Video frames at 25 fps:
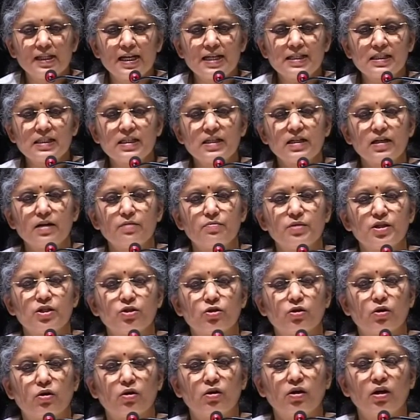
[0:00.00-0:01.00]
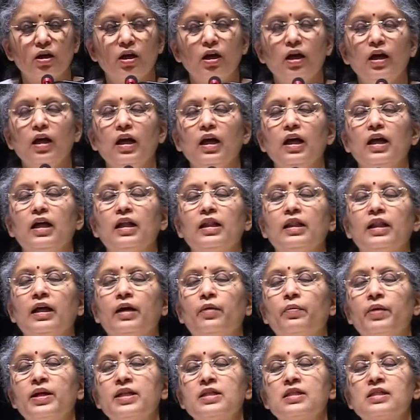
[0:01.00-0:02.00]
Yesterday we saw
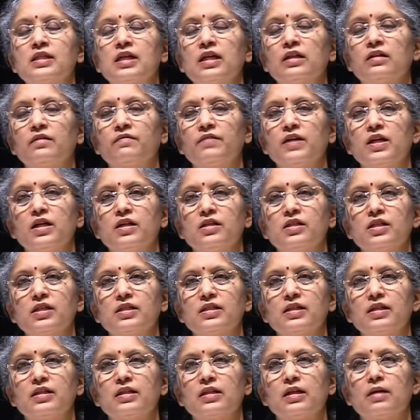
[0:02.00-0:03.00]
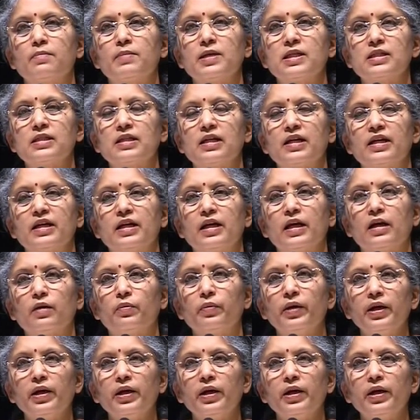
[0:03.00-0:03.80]
that when sattva, rajas and tamas are in